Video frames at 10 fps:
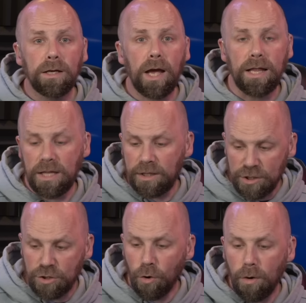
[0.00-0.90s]
And that the
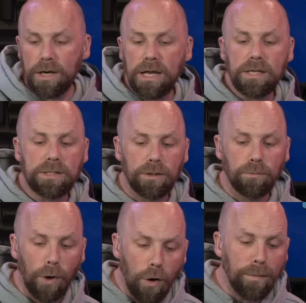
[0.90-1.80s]
story is that
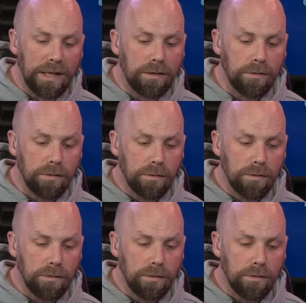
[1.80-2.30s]
Roman